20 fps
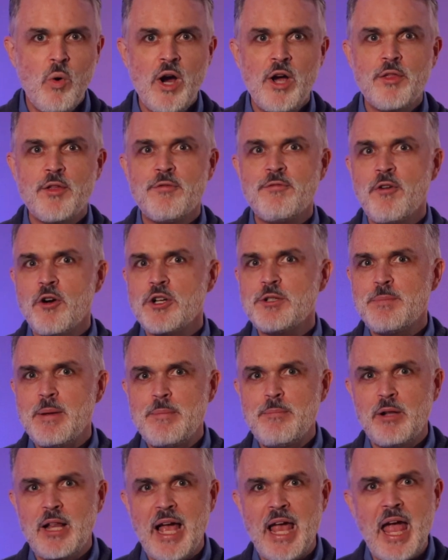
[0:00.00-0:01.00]
one of the first
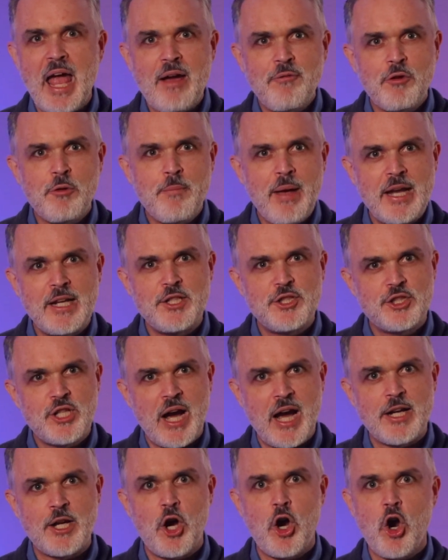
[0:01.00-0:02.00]
people I ever met in
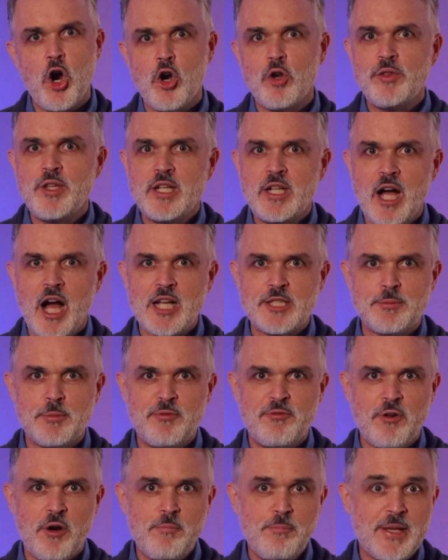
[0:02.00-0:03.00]
China heard the gospel
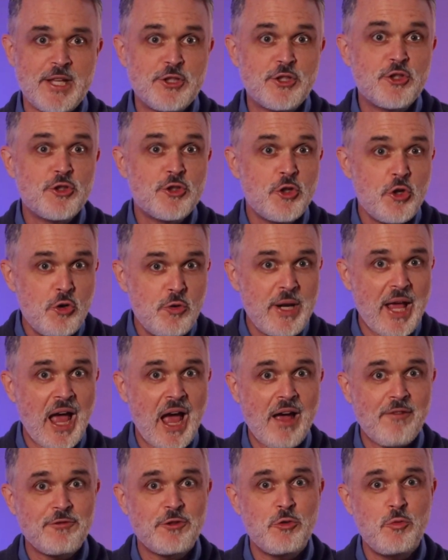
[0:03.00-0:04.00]
from me soon
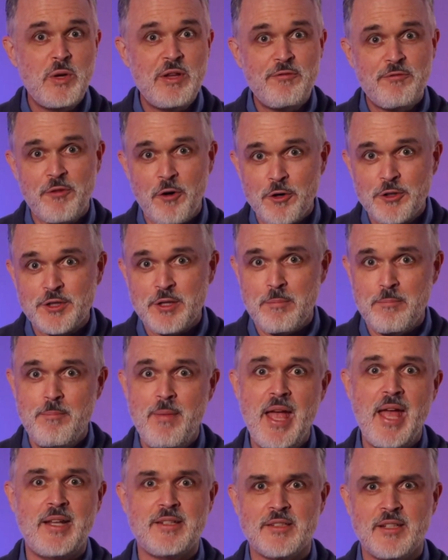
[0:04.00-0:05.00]
after we first
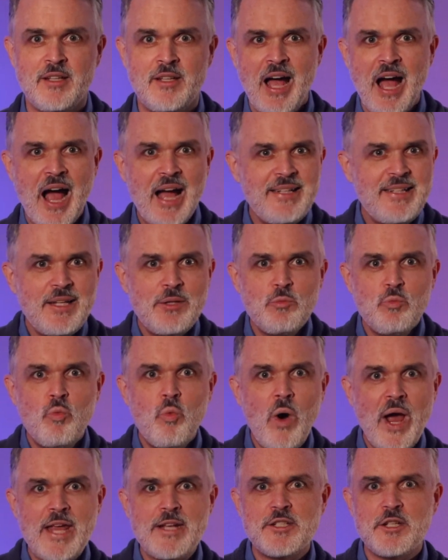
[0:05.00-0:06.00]
met. I didn't
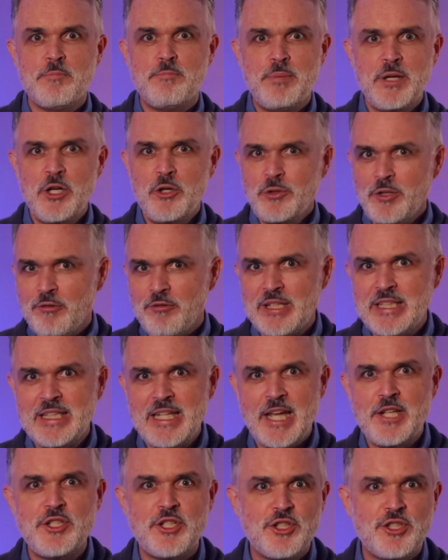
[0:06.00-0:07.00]
wait to build a
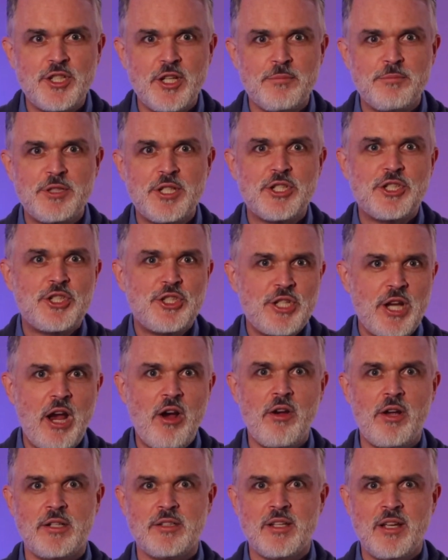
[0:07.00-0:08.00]
relationship to
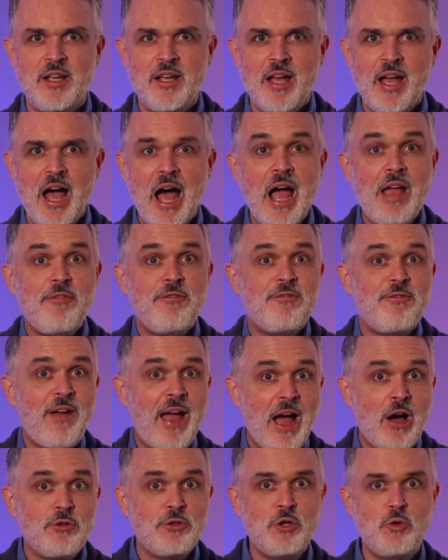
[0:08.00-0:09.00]
share it. I
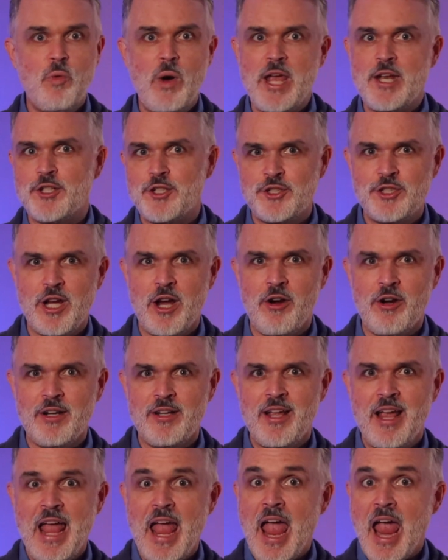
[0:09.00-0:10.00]
found a way to share
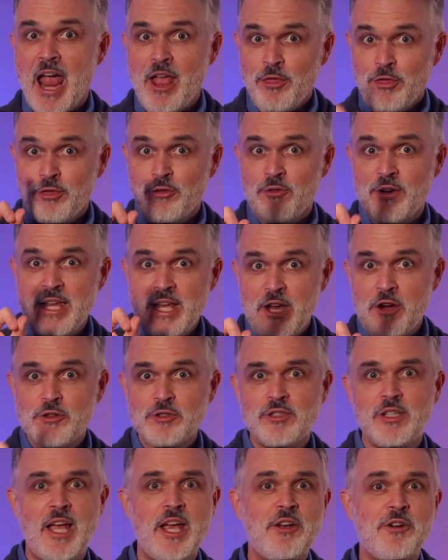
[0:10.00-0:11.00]
it. And 3
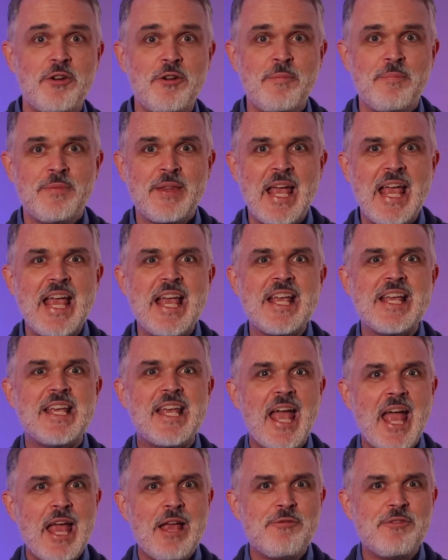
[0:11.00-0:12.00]
years later, he
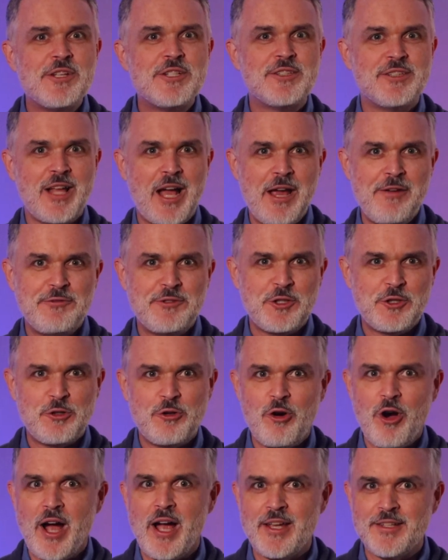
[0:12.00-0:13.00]
gave his life to
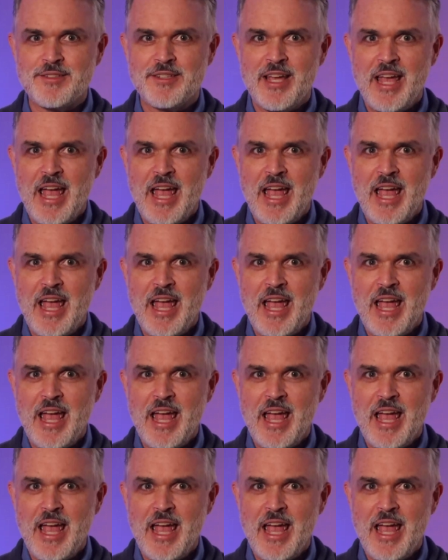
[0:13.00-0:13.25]
Christ.